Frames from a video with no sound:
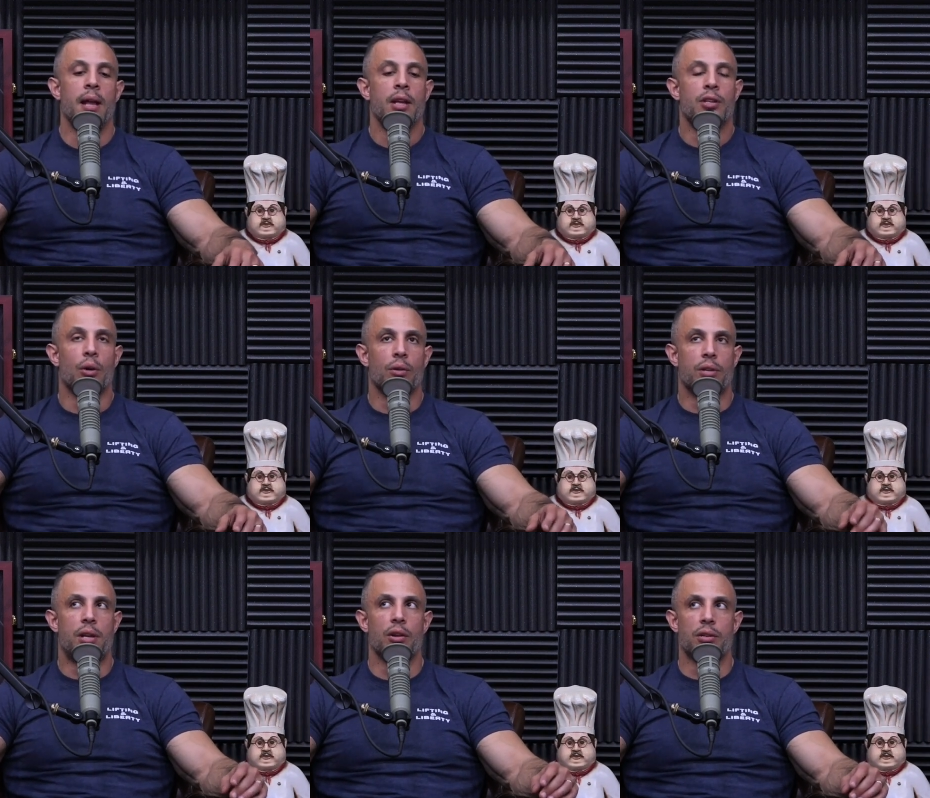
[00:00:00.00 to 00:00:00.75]
Speaker 1: So
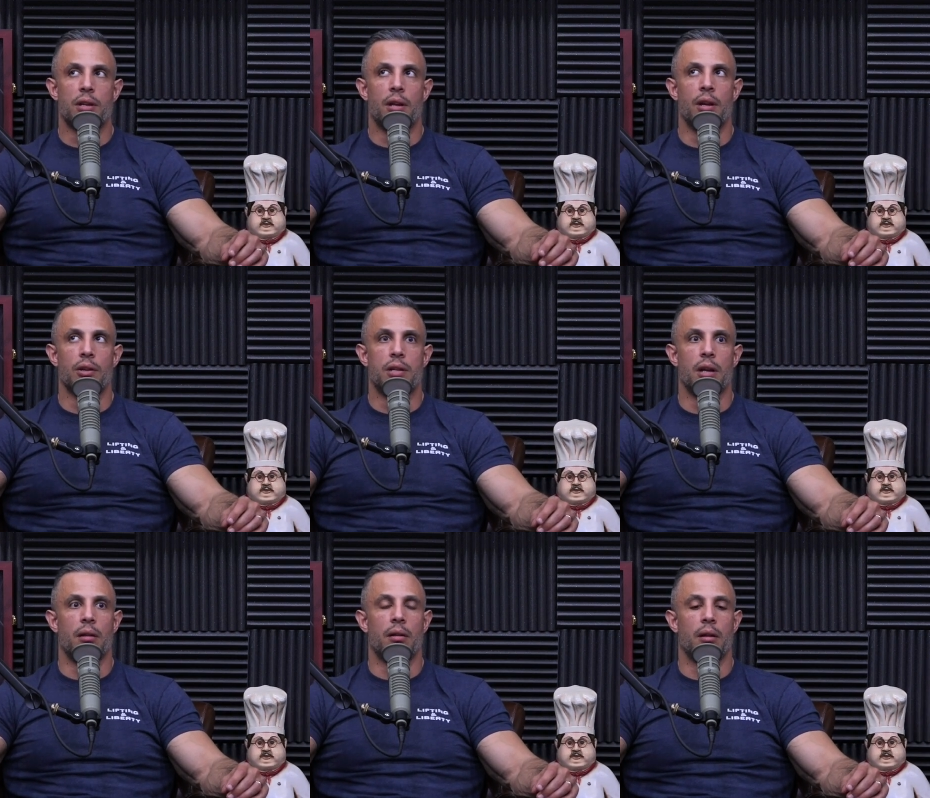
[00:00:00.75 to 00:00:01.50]
here's here's
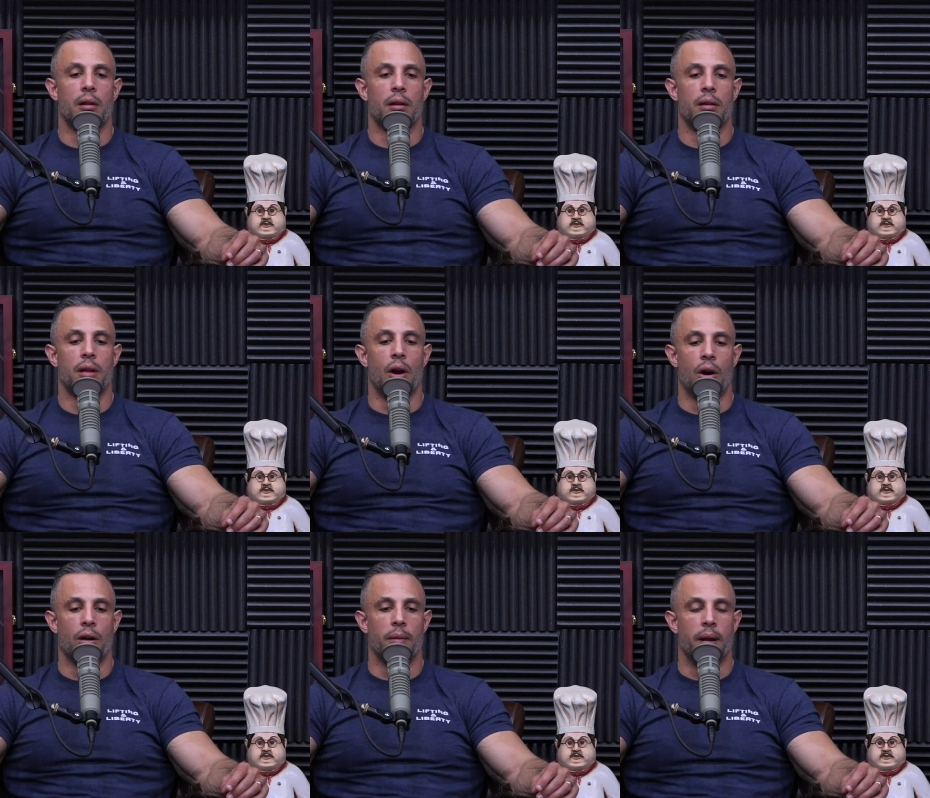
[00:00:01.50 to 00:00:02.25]
the the the
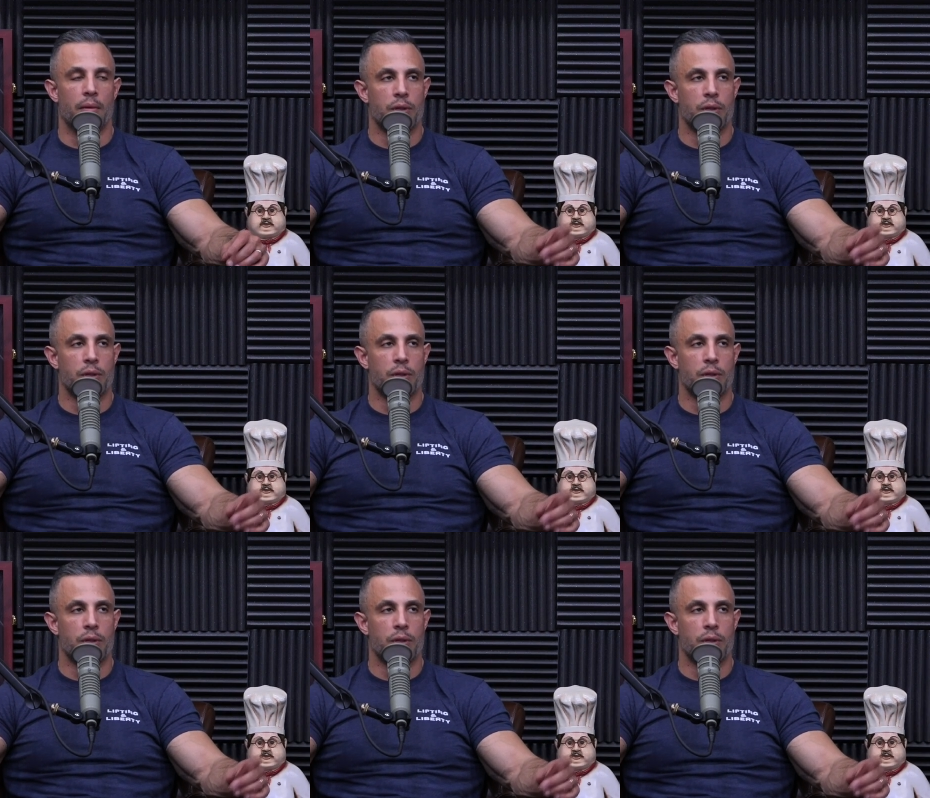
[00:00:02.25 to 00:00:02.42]
argument.